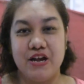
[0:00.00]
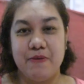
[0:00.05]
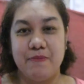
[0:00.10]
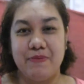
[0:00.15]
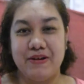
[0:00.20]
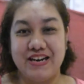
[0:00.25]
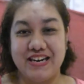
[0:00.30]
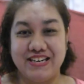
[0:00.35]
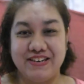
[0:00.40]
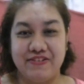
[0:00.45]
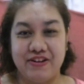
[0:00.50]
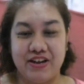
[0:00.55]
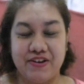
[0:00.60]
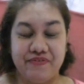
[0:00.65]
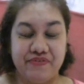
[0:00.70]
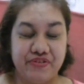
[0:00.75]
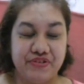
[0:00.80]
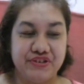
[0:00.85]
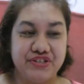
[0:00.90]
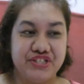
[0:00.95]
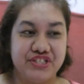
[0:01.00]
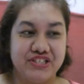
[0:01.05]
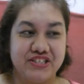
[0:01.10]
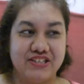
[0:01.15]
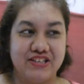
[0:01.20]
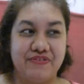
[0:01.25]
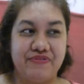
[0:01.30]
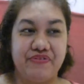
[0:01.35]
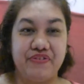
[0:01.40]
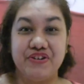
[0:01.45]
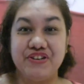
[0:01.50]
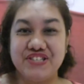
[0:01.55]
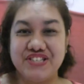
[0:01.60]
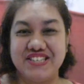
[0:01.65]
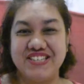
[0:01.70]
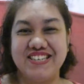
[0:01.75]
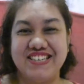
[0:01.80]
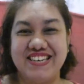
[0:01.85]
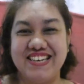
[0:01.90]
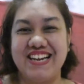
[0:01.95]
But
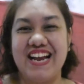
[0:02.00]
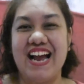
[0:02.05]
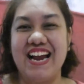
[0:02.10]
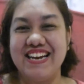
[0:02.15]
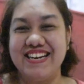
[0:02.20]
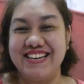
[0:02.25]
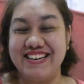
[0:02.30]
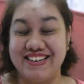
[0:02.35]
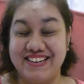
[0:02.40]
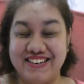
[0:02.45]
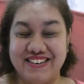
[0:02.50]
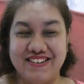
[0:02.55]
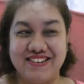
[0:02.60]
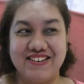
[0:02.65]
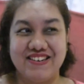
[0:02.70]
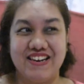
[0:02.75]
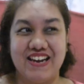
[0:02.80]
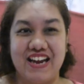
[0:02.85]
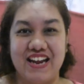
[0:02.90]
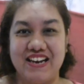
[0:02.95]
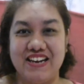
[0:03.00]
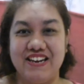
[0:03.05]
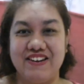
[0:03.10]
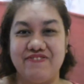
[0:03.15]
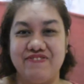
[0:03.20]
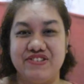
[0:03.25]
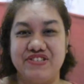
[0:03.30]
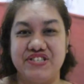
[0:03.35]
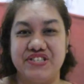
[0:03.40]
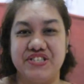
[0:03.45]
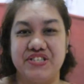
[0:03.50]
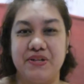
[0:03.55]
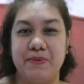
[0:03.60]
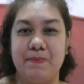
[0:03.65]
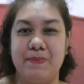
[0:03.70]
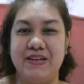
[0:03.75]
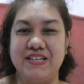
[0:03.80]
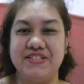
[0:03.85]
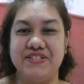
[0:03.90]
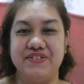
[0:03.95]
fortunately I didn't, and it was just the
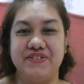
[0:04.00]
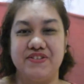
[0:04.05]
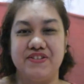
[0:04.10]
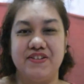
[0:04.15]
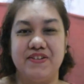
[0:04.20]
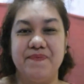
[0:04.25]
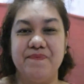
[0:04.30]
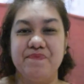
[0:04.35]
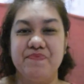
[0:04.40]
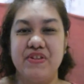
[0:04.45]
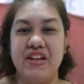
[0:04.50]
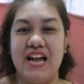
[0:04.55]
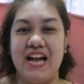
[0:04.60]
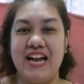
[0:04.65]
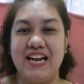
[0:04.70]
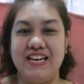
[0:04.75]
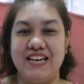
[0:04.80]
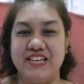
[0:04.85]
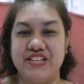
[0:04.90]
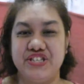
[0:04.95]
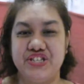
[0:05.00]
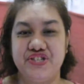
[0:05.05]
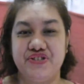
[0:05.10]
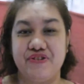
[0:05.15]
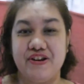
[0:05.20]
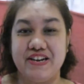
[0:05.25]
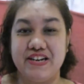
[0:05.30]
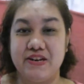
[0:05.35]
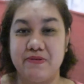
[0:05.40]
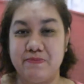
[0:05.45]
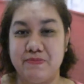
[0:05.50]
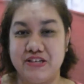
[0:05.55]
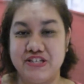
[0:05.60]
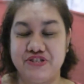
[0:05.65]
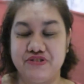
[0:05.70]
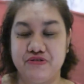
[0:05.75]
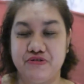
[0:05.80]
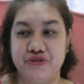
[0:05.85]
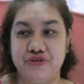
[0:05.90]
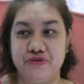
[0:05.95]
muscle. I like strained the
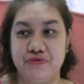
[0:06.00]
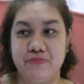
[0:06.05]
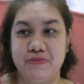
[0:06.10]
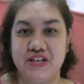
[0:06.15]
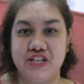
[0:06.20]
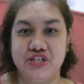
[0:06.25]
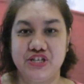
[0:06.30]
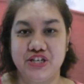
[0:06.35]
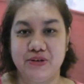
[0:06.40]
muscle too much